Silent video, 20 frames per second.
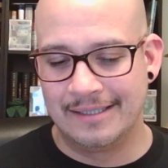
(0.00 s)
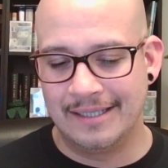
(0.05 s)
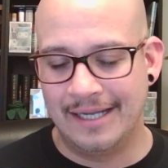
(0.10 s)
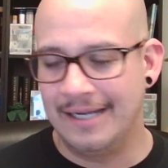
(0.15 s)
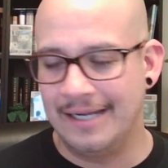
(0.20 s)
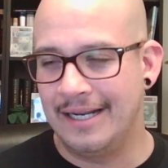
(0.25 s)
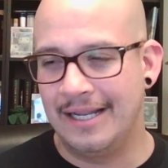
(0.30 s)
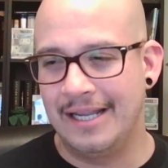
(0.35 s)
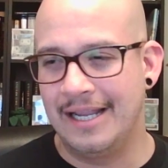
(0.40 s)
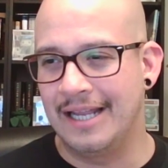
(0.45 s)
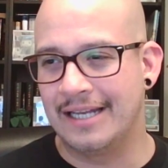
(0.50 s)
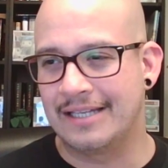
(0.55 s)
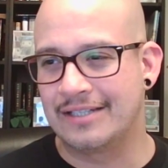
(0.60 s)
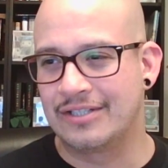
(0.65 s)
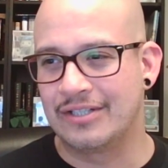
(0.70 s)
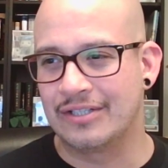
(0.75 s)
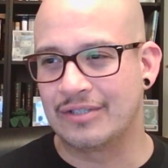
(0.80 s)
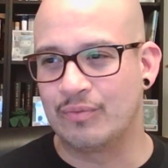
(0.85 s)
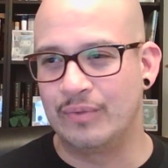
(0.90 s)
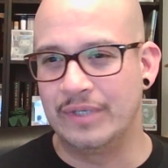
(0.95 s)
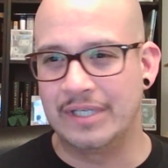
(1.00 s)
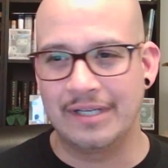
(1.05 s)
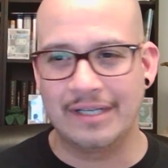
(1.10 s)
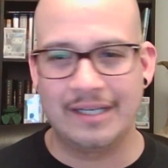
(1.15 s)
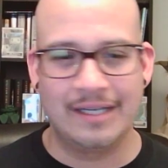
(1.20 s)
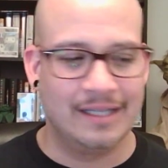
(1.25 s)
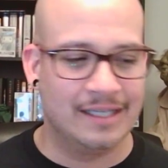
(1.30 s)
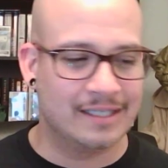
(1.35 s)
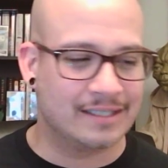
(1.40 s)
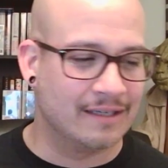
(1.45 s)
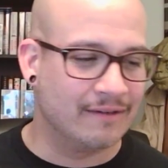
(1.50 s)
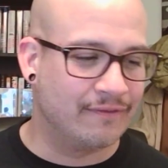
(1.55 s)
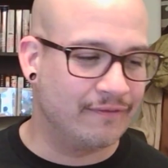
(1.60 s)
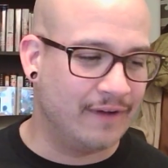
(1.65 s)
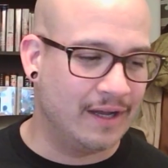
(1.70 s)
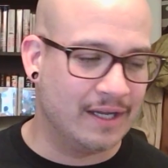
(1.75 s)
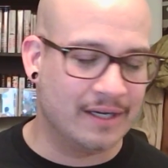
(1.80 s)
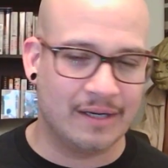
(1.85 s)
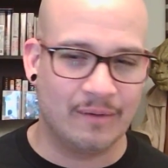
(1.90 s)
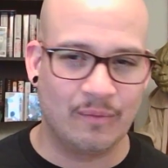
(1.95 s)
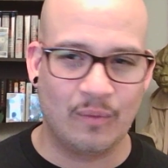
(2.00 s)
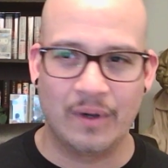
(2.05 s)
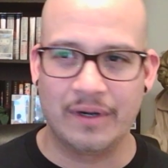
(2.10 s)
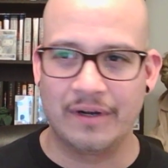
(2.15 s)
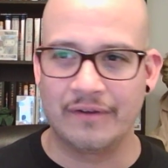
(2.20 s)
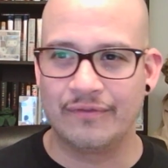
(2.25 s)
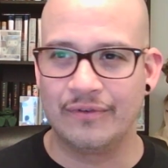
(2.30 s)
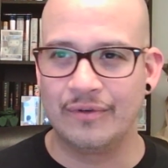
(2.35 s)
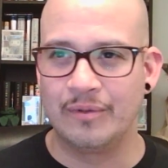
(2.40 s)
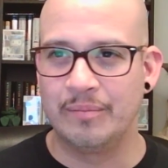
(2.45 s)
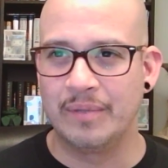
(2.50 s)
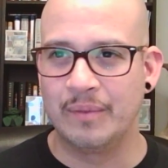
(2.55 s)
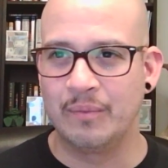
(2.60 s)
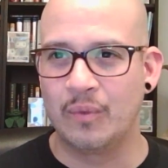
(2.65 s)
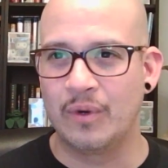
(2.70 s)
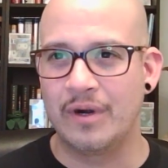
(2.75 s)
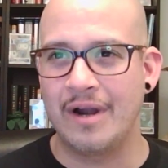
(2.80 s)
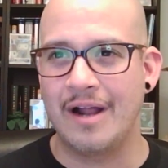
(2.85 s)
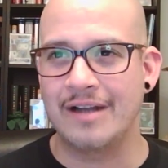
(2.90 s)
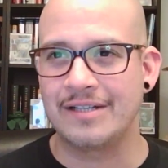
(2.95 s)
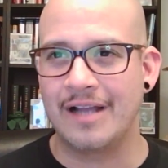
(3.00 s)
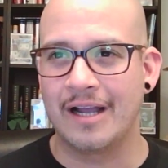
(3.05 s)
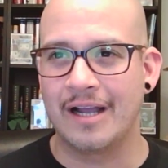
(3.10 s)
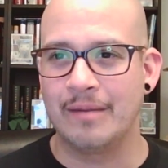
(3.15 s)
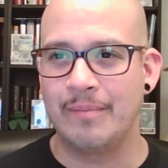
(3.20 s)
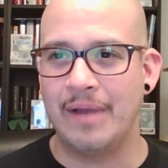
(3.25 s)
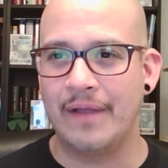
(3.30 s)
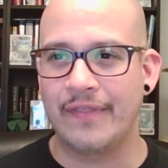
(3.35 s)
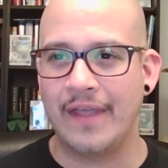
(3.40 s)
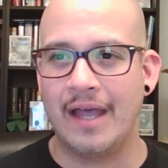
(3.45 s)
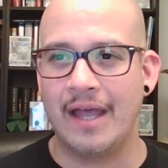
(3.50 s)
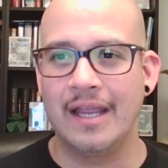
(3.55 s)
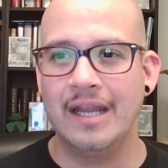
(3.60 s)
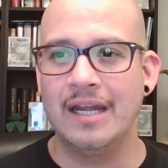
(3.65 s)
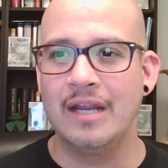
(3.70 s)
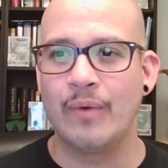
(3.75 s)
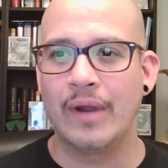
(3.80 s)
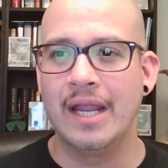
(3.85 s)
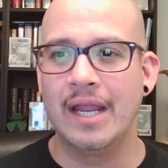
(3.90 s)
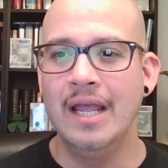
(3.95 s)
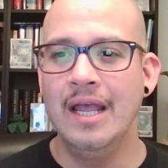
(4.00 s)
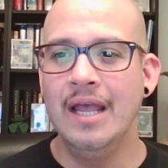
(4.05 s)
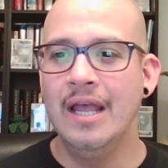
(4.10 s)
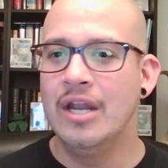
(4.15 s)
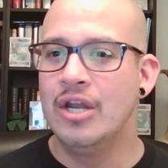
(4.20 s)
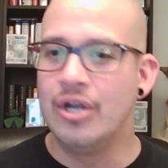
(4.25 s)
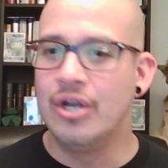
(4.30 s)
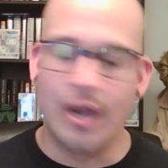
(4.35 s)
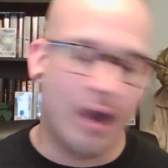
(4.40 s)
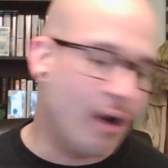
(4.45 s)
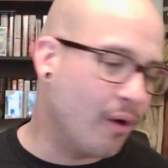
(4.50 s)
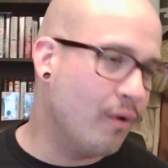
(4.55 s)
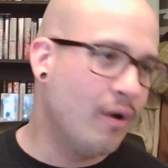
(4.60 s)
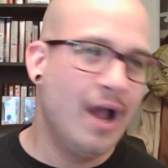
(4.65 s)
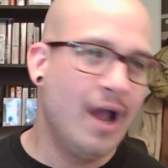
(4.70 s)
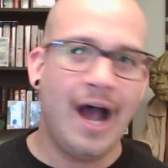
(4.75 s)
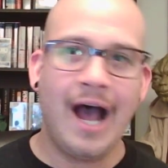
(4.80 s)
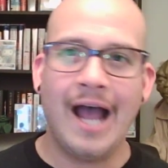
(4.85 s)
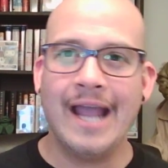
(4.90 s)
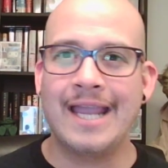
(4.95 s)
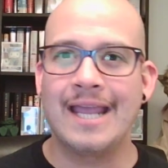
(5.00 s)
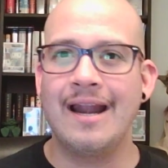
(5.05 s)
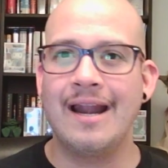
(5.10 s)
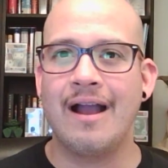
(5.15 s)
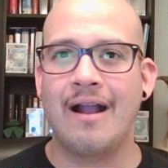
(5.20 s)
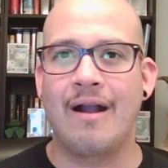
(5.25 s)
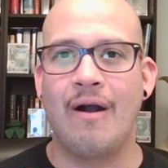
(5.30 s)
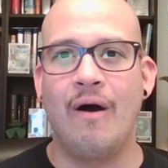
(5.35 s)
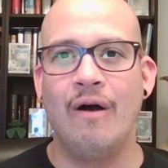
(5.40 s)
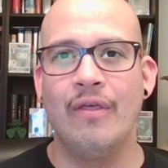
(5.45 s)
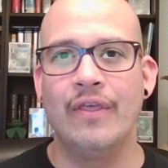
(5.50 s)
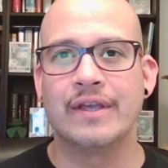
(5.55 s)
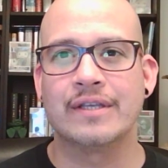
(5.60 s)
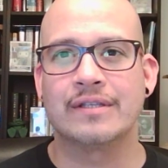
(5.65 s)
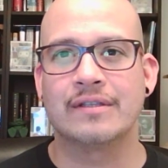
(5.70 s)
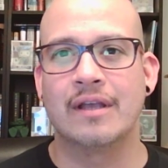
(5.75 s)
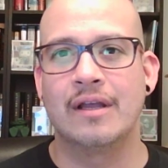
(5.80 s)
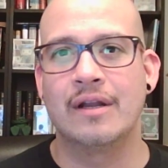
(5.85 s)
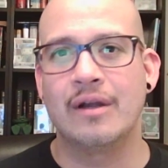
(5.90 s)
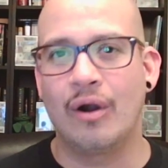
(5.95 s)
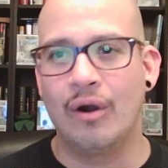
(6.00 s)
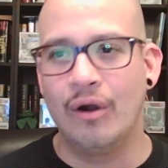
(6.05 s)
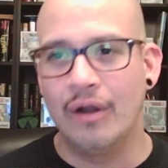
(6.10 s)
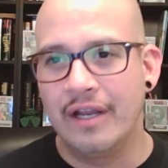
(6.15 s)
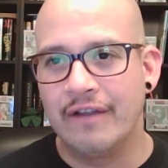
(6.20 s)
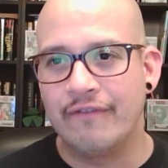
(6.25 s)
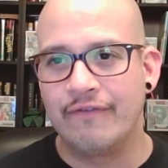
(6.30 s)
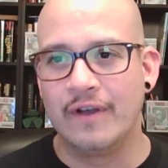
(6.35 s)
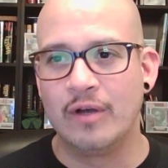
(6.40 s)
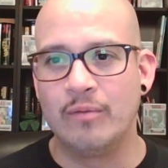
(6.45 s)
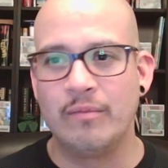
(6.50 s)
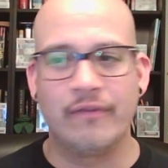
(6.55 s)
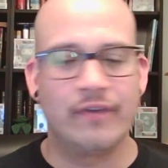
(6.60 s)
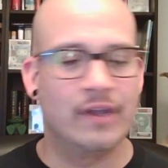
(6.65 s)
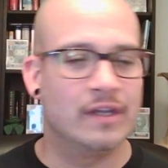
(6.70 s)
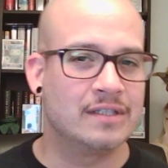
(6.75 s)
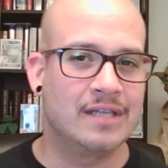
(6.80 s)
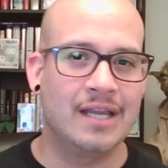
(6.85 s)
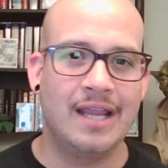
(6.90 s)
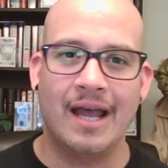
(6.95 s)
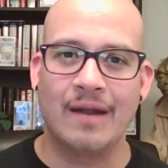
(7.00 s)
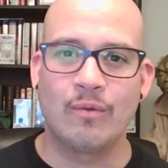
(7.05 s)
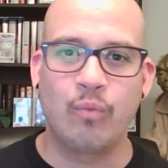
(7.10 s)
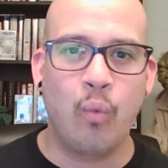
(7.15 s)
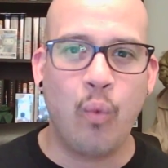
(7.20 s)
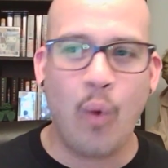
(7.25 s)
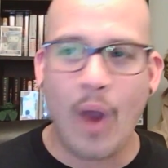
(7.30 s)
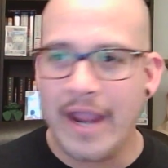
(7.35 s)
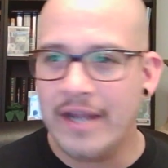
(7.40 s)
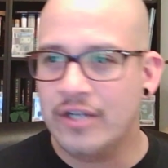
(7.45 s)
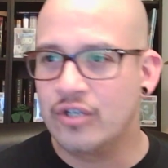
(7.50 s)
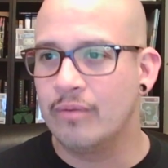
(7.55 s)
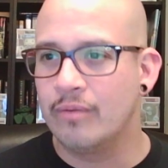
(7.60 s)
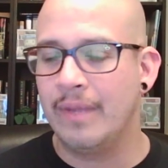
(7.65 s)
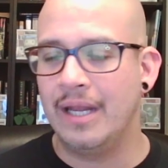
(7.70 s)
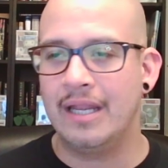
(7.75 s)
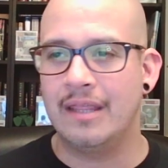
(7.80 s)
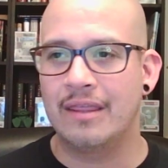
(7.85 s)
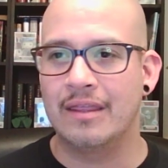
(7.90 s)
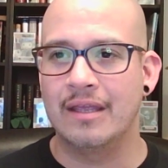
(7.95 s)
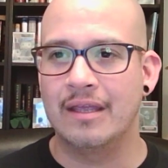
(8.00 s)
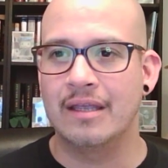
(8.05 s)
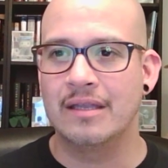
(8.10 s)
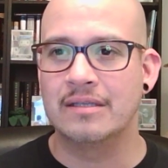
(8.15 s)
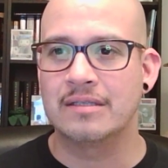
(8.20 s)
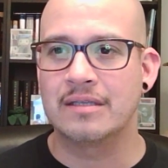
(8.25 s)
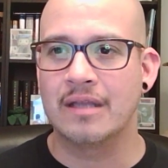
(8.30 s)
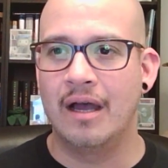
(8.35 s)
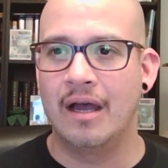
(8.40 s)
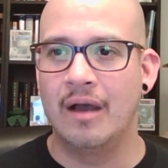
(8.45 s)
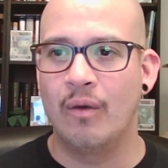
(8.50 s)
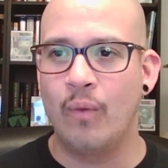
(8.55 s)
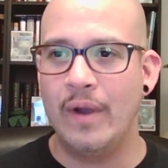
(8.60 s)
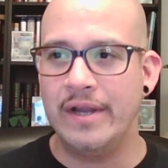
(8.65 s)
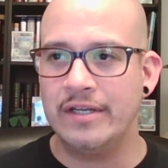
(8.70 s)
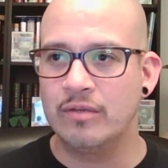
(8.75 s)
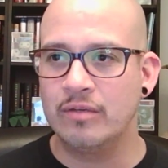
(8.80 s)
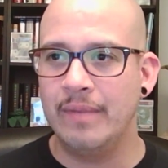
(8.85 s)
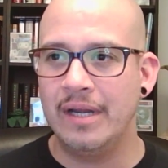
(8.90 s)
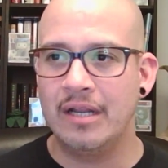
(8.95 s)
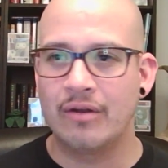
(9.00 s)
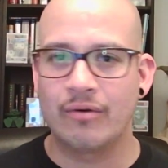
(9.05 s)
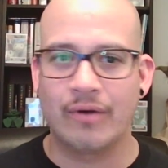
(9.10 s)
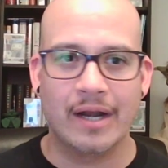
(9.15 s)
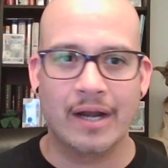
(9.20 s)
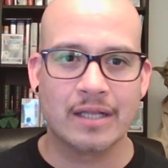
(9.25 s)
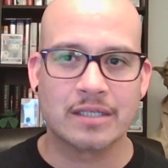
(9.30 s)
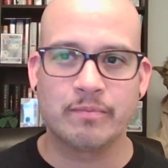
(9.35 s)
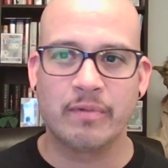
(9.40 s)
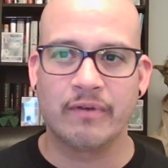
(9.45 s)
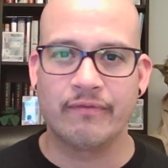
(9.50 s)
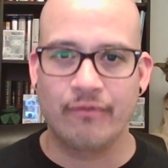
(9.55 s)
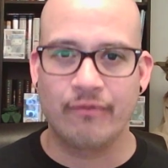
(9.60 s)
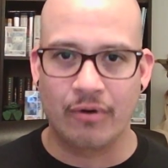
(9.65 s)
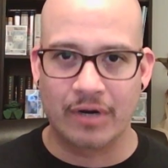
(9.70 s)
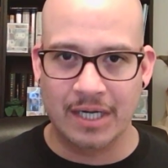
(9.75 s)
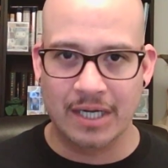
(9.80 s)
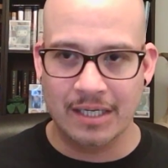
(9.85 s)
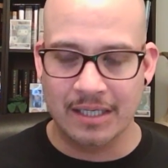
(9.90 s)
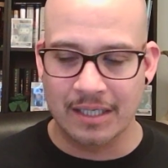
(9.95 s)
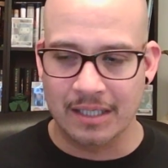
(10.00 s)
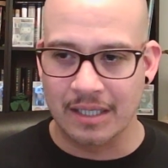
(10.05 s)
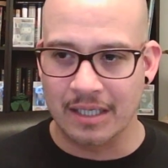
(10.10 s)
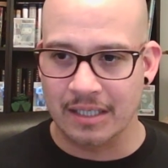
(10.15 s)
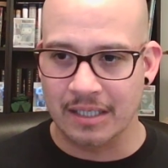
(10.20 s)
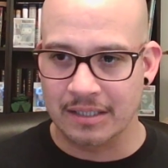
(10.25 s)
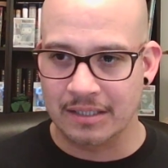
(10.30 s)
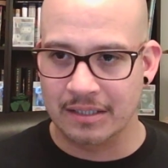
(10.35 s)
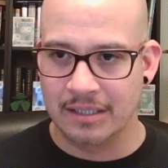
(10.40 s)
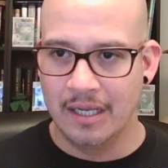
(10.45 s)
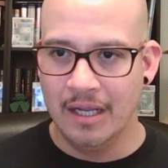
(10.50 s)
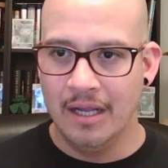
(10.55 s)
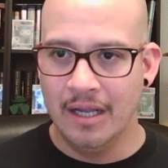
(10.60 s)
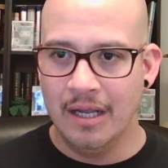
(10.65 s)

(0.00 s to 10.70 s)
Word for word: I, it's just ridiculous and fun and wonderful, but we're not talking about that. Anyway, no, I cannot call this an early film of his. He had way too many things, uh, way too many credits before he did this.